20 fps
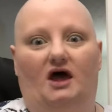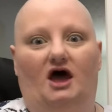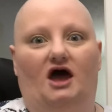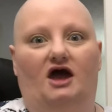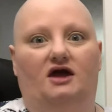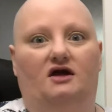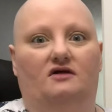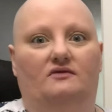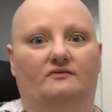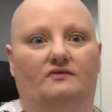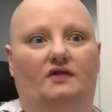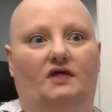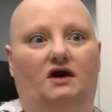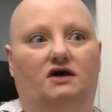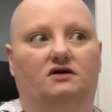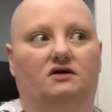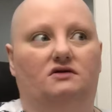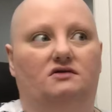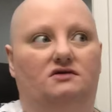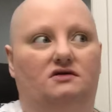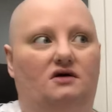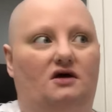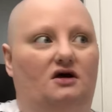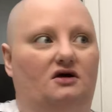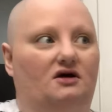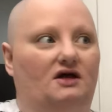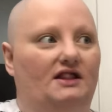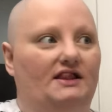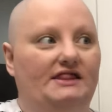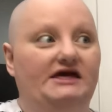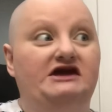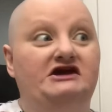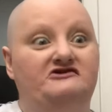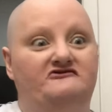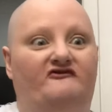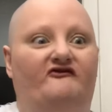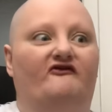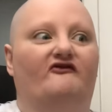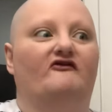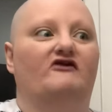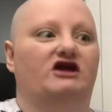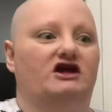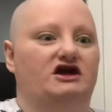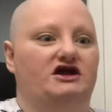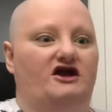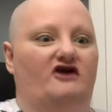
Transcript: I am like a clean freak.